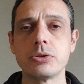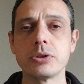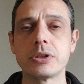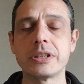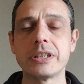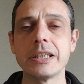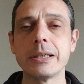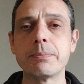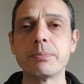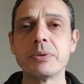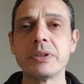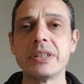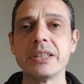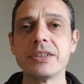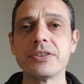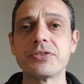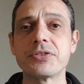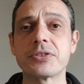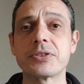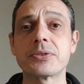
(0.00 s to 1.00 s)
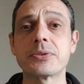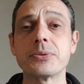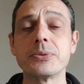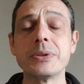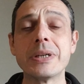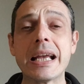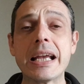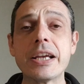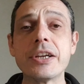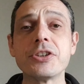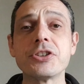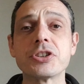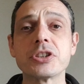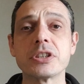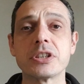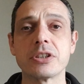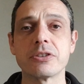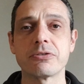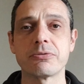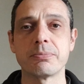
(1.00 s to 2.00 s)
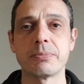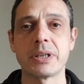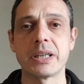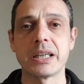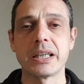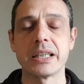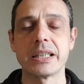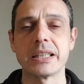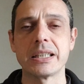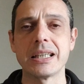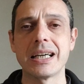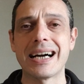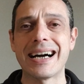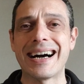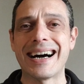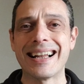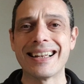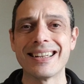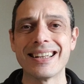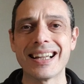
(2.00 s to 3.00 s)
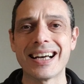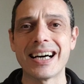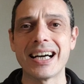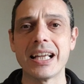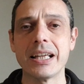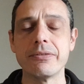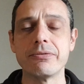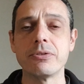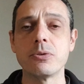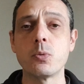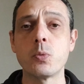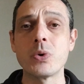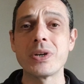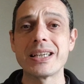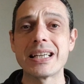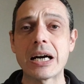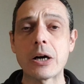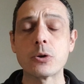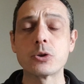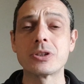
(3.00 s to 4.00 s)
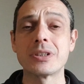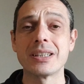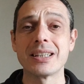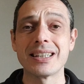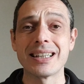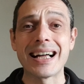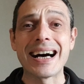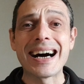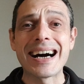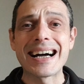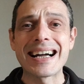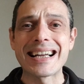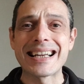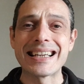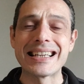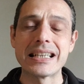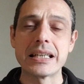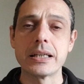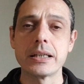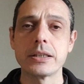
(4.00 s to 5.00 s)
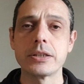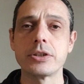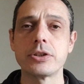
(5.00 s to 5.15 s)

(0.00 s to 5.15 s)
keep this creation of mine alive without lying